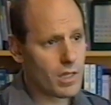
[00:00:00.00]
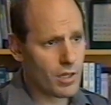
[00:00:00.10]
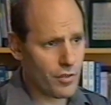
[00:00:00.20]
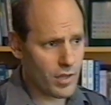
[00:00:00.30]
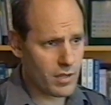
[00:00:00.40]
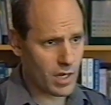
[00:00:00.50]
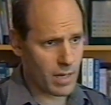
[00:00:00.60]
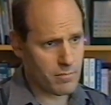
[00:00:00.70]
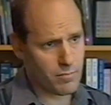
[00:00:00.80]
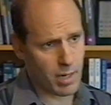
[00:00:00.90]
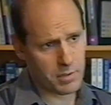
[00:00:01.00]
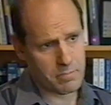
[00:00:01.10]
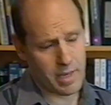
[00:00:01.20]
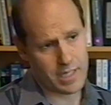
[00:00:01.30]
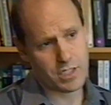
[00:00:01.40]
the thing that I'm probably
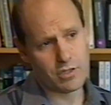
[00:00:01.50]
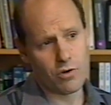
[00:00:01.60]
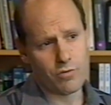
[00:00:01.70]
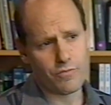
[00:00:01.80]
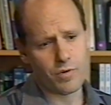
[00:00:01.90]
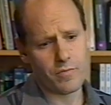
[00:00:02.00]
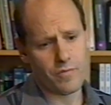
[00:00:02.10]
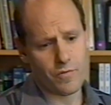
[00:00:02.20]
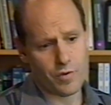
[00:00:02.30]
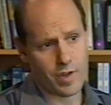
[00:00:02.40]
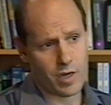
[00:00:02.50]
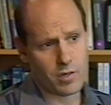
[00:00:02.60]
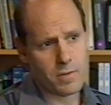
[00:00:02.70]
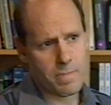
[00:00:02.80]
best known for there